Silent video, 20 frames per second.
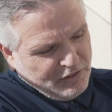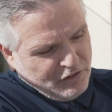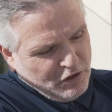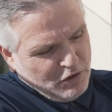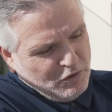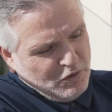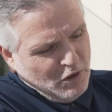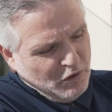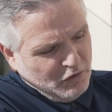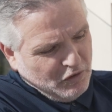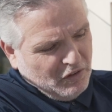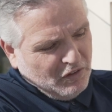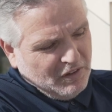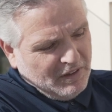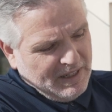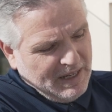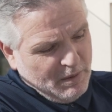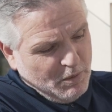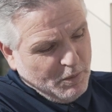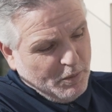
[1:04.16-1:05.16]
two doses a
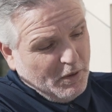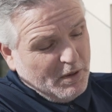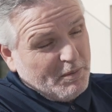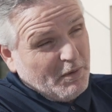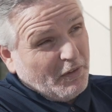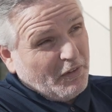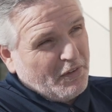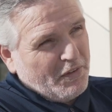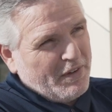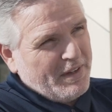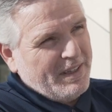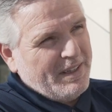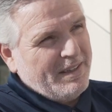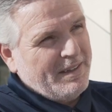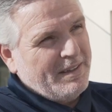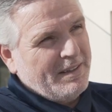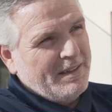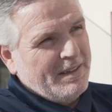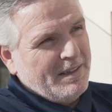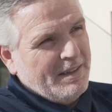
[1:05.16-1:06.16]
day, we put him on three
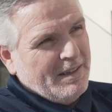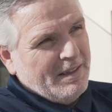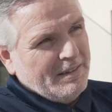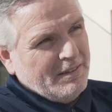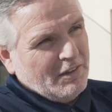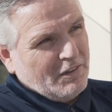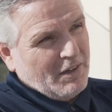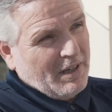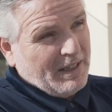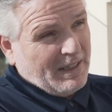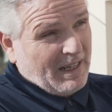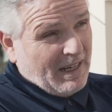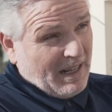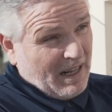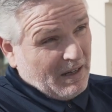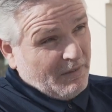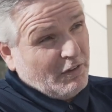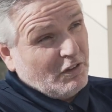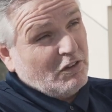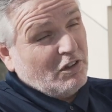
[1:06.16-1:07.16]
to try and get it
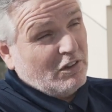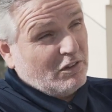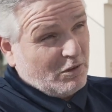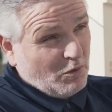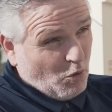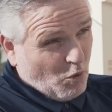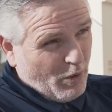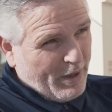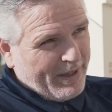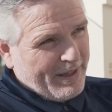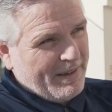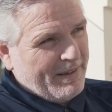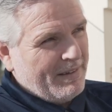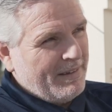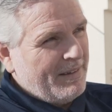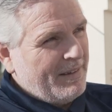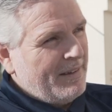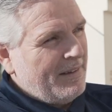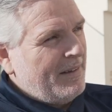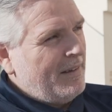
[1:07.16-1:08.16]
out of his system quick.
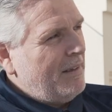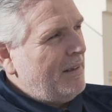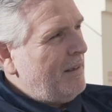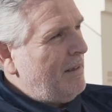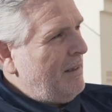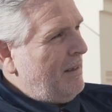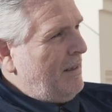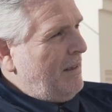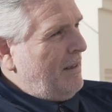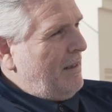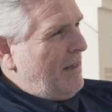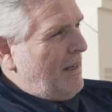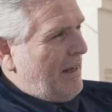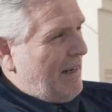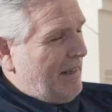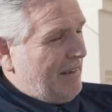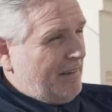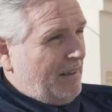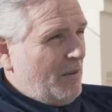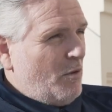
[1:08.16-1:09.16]
And
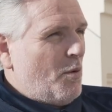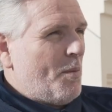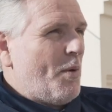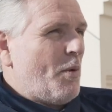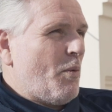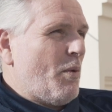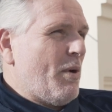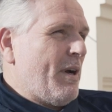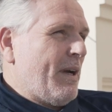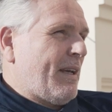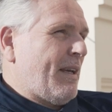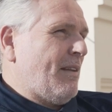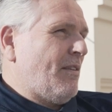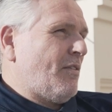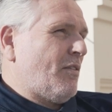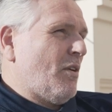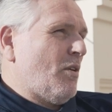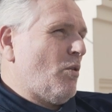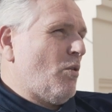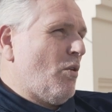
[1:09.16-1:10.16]
that seemed to be working.
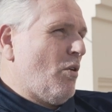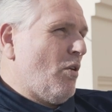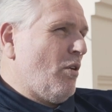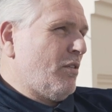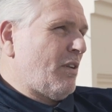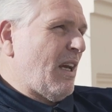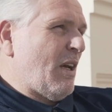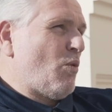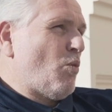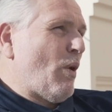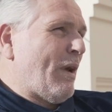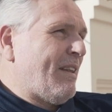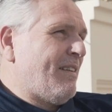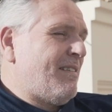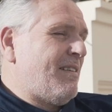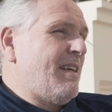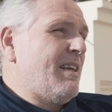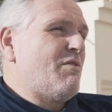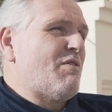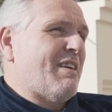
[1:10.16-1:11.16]
So all day
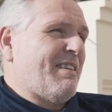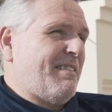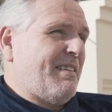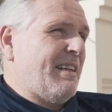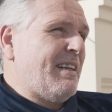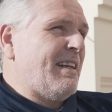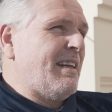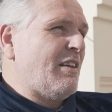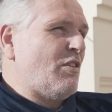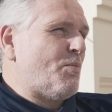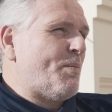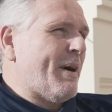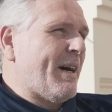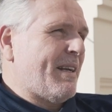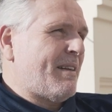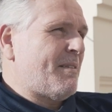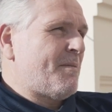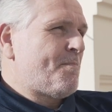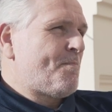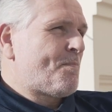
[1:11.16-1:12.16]
Wednesday, he rested in his
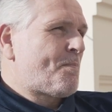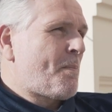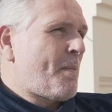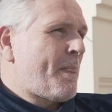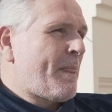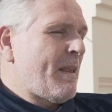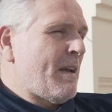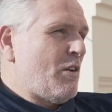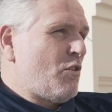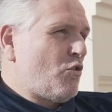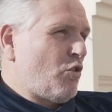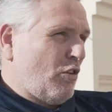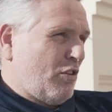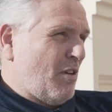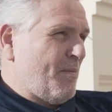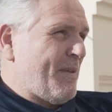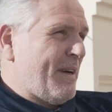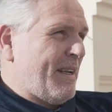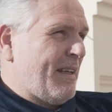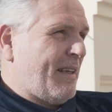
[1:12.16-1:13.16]
bed, took the
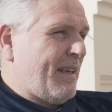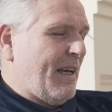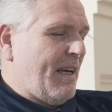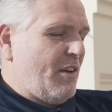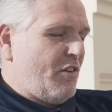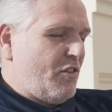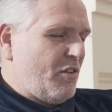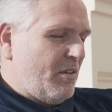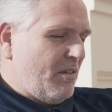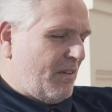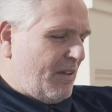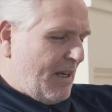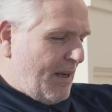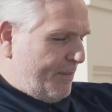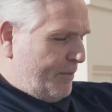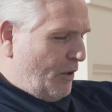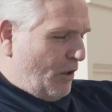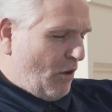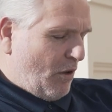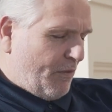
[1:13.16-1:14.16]
medication,
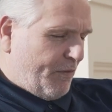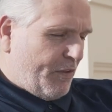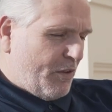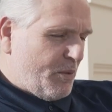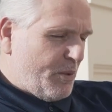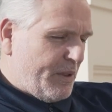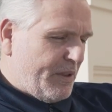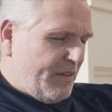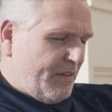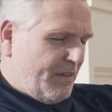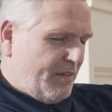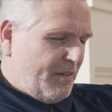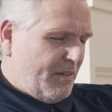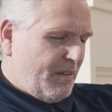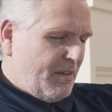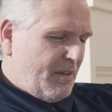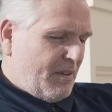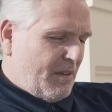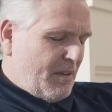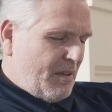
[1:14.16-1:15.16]
kept on hot fluids,
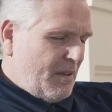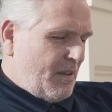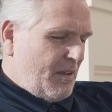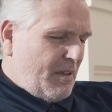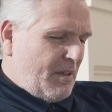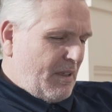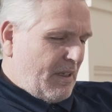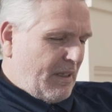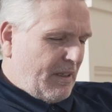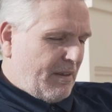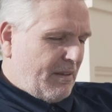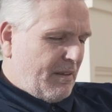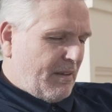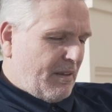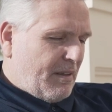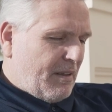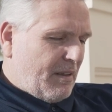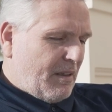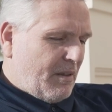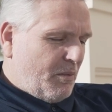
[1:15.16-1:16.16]
and
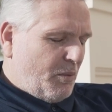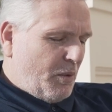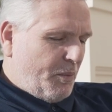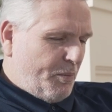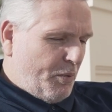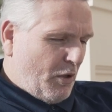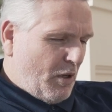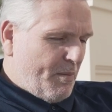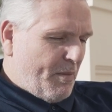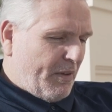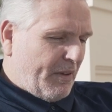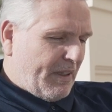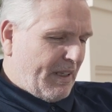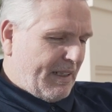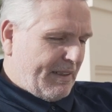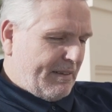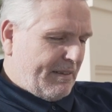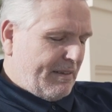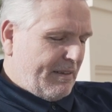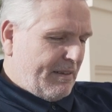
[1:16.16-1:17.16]
uh, we put him on
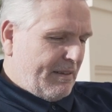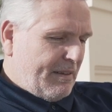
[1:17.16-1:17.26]
that.